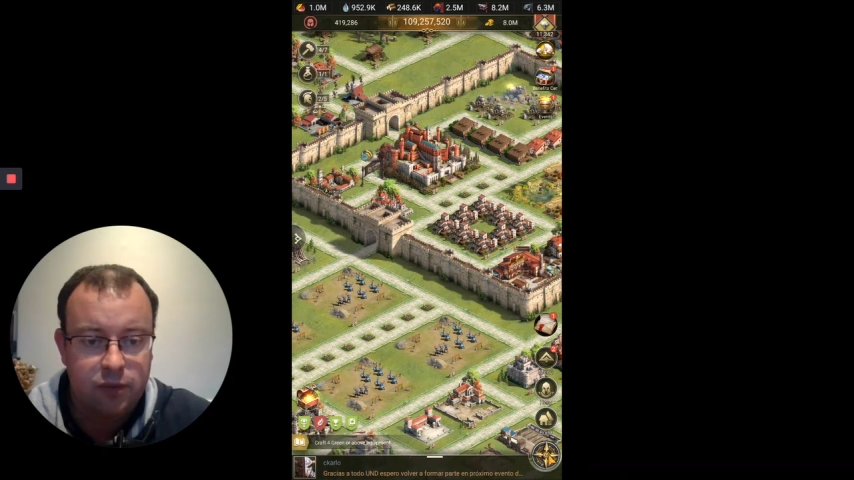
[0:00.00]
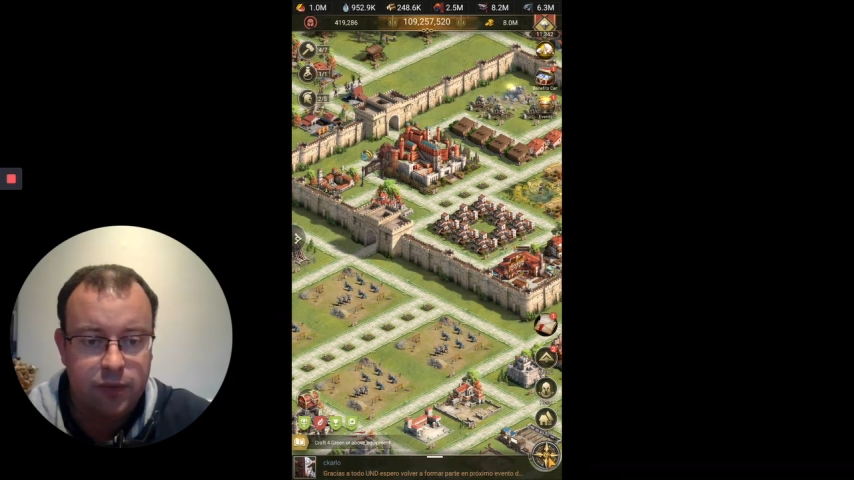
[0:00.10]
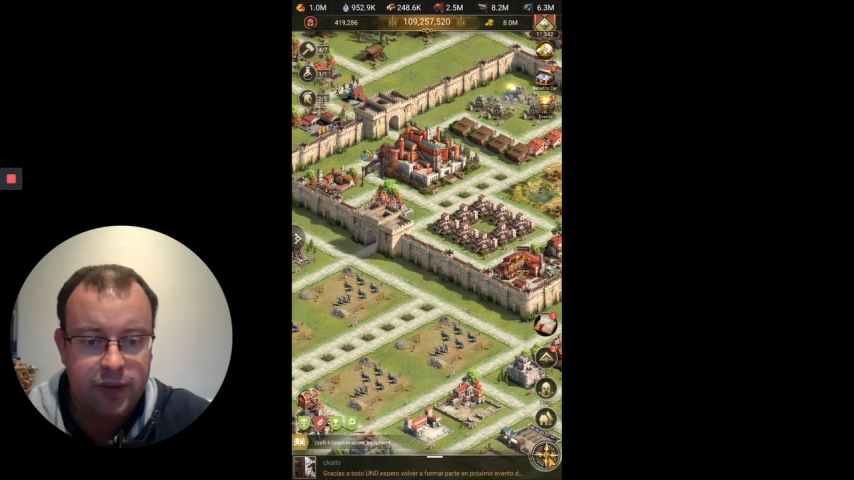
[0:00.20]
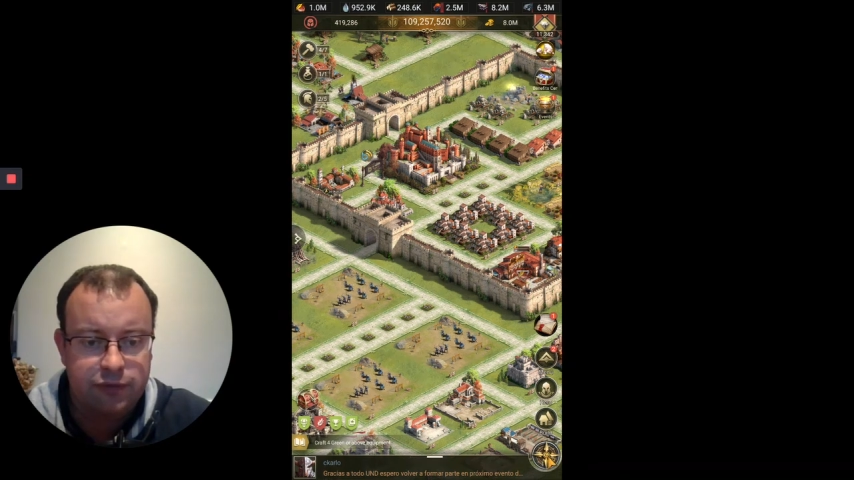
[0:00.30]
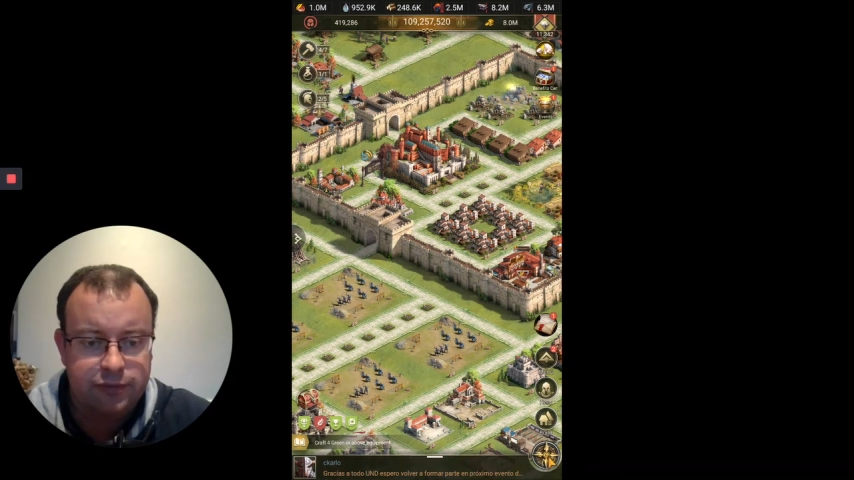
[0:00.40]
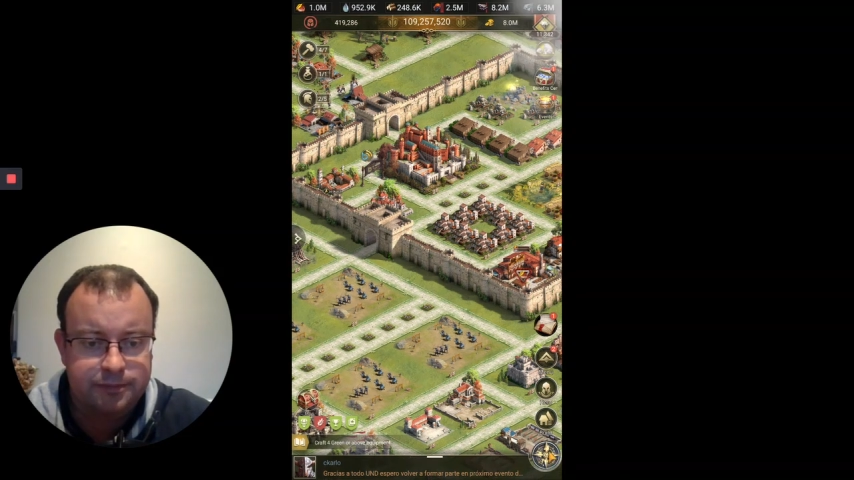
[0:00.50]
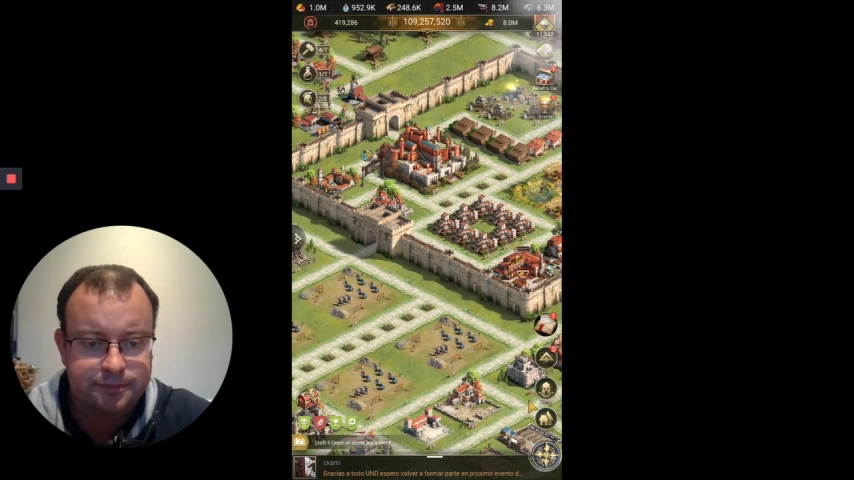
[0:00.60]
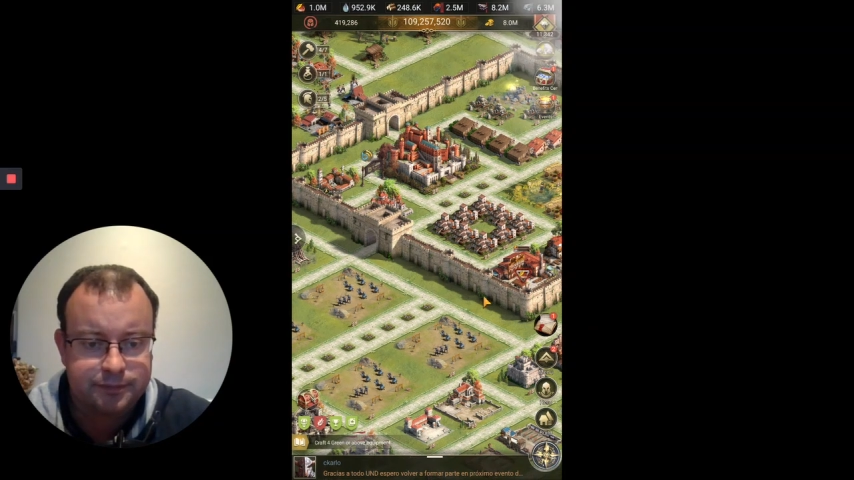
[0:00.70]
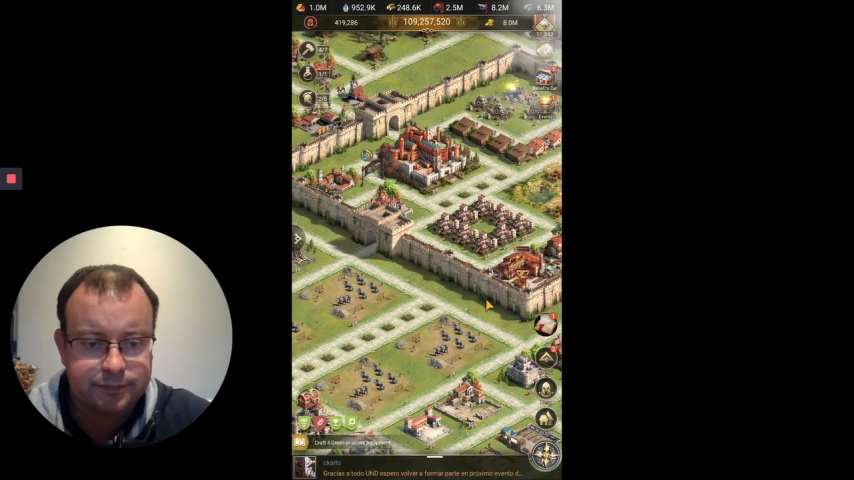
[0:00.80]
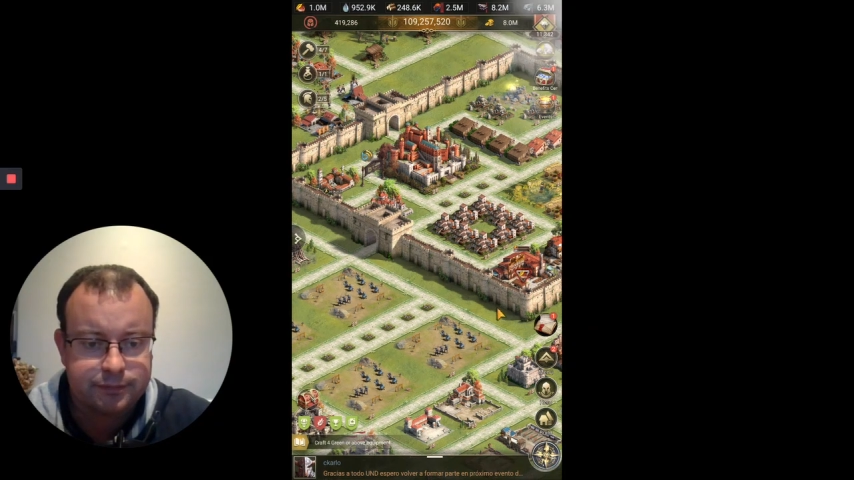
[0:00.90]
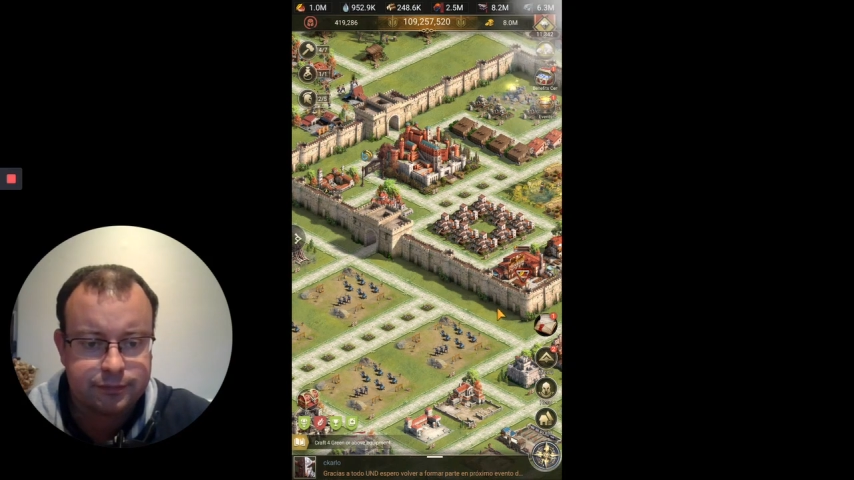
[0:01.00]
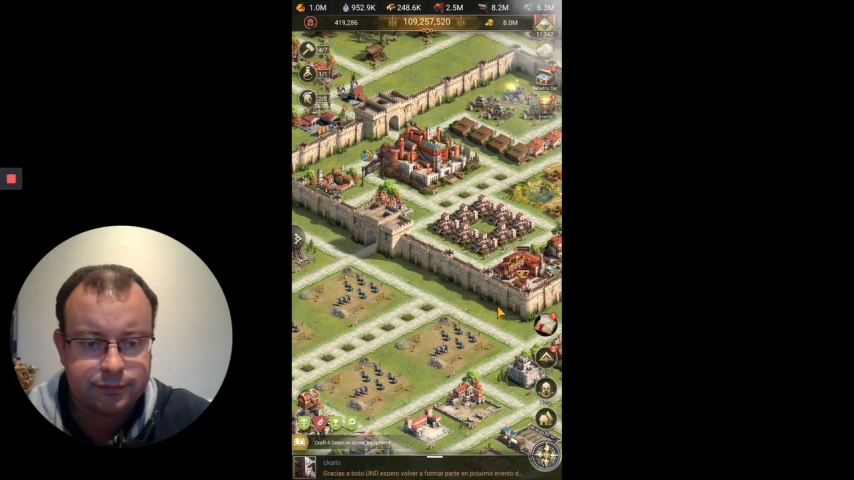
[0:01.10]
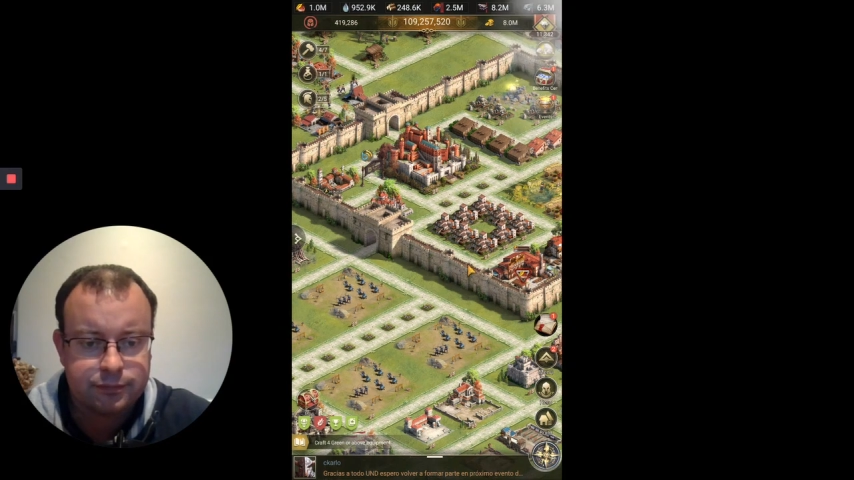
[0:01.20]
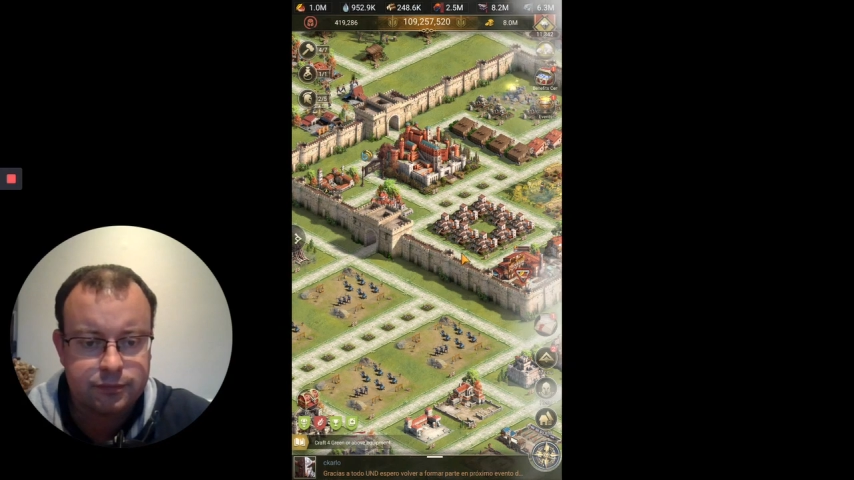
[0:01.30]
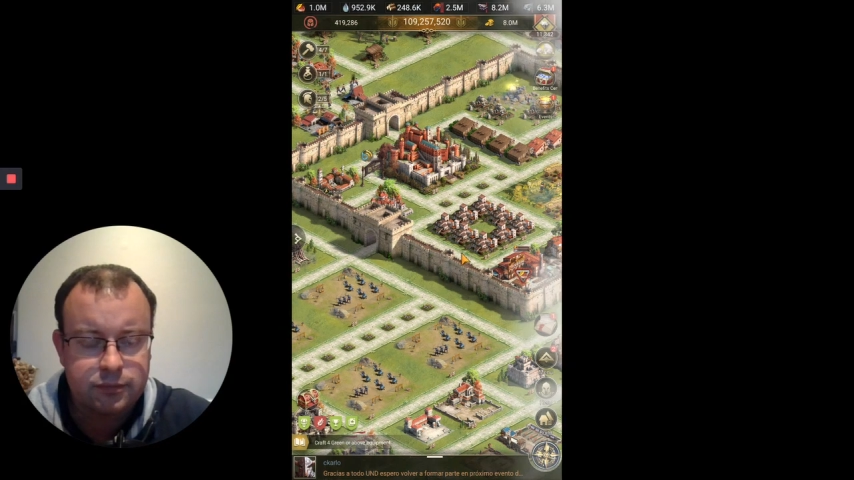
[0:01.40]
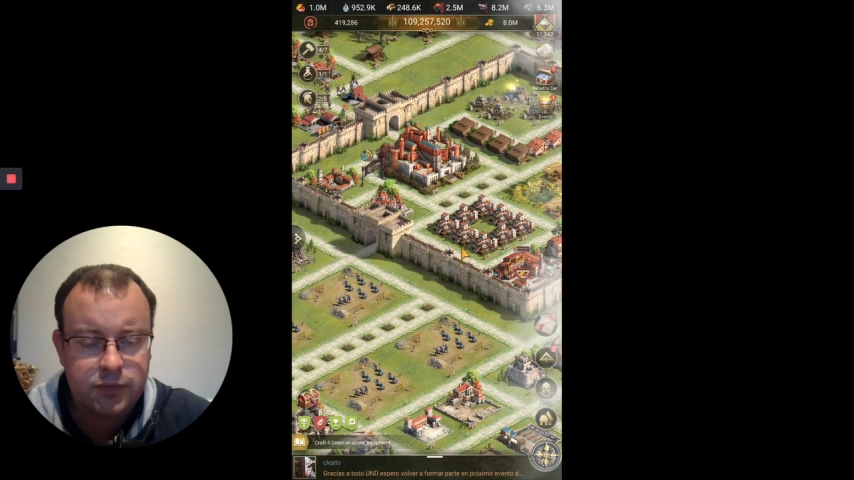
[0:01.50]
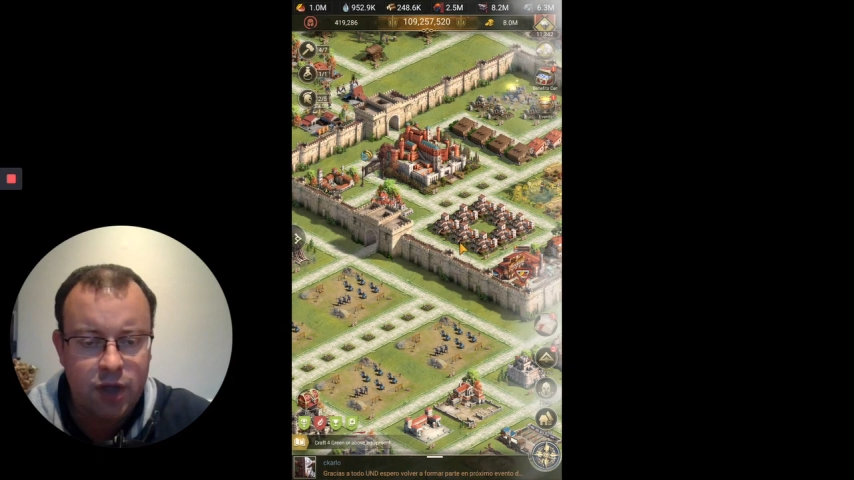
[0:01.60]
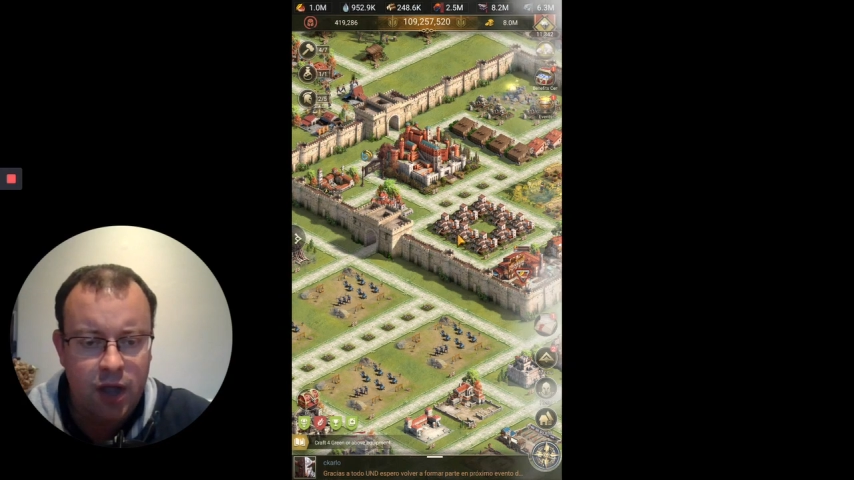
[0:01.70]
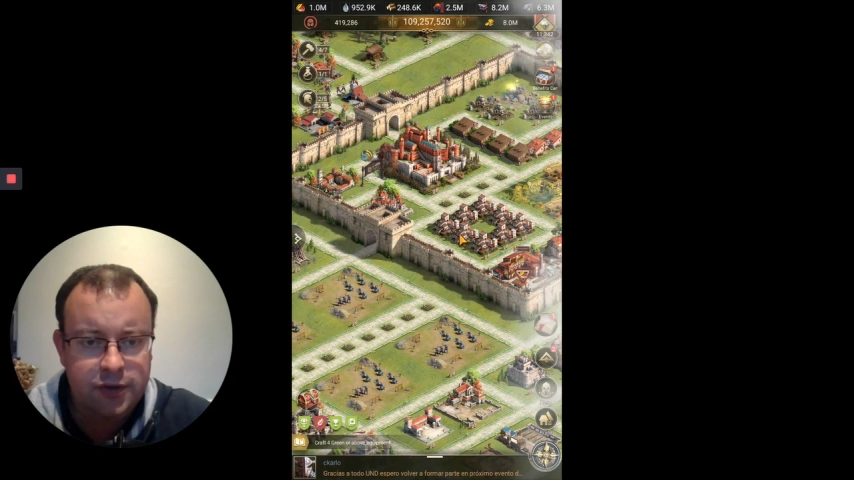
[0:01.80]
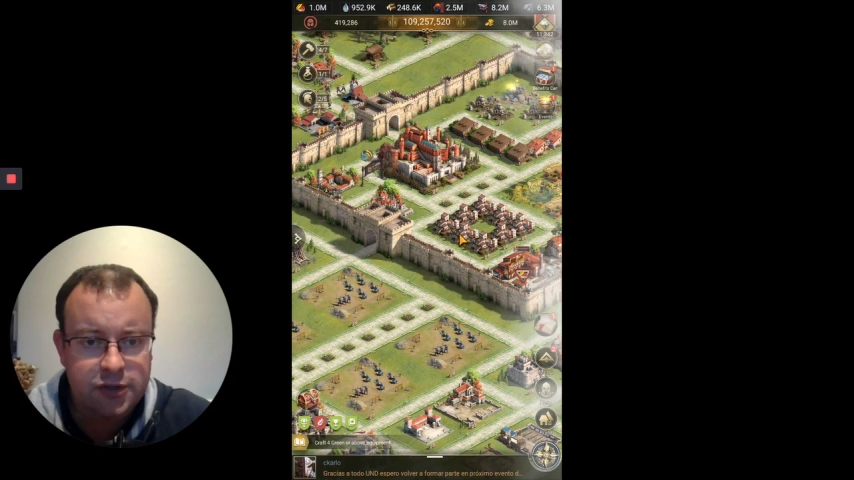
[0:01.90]
with
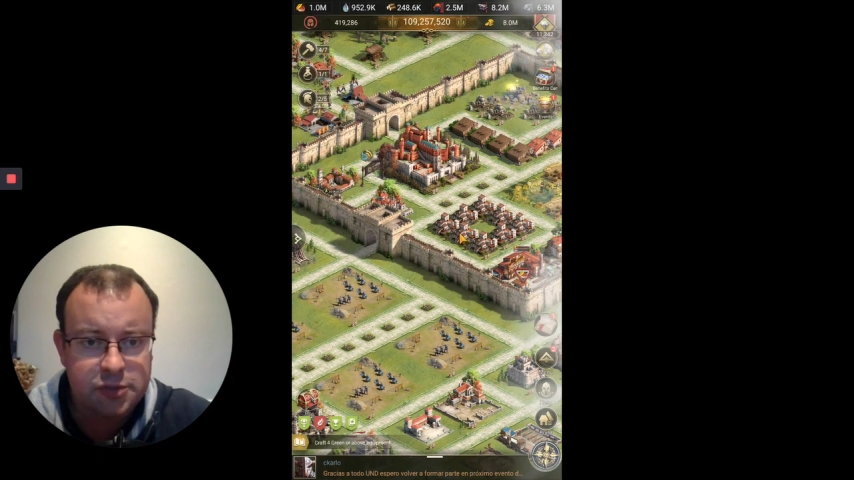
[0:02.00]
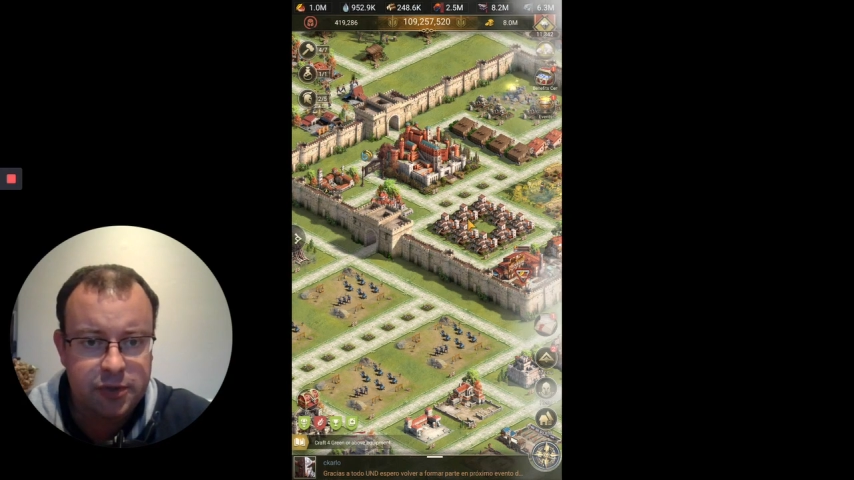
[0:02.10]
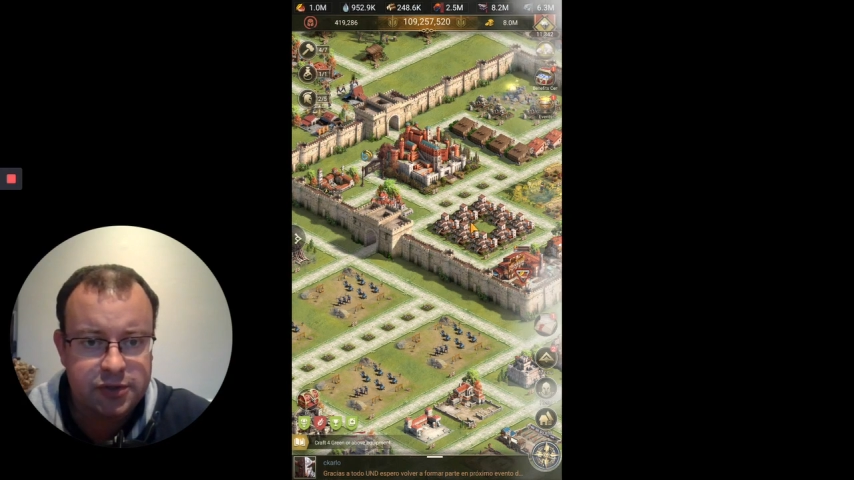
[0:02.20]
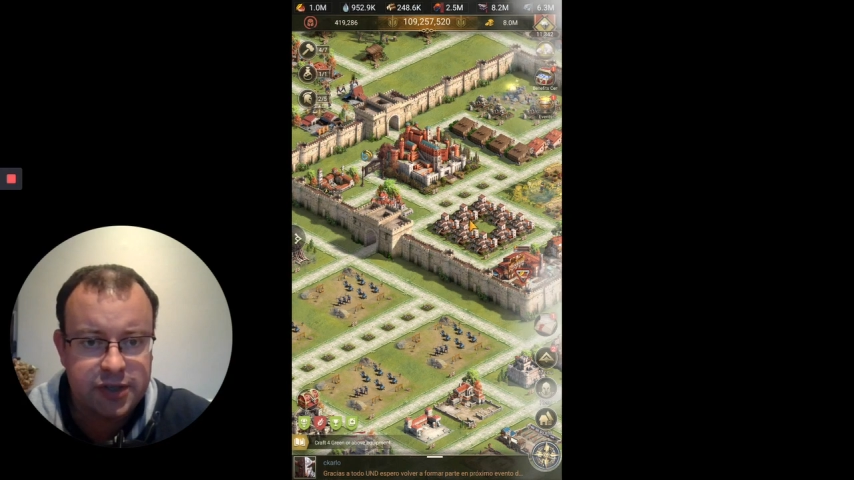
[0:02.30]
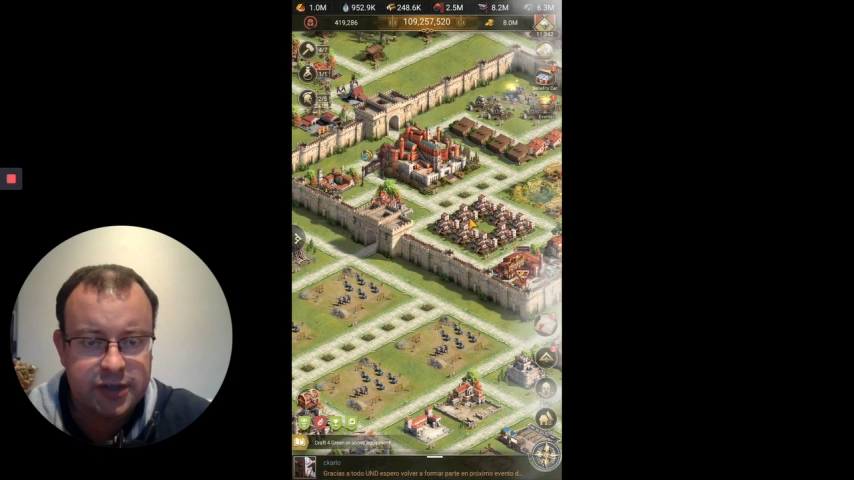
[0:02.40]
Undisputed,